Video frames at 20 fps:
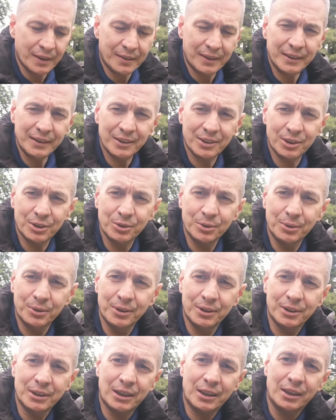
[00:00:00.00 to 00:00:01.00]
think this is
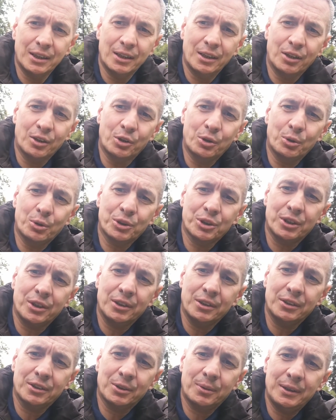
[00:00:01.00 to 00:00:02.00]
known as a coarse cut.
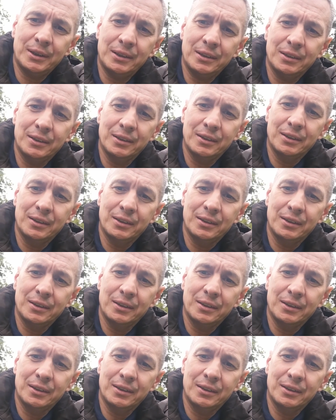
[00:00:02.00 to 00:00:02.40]
It's quite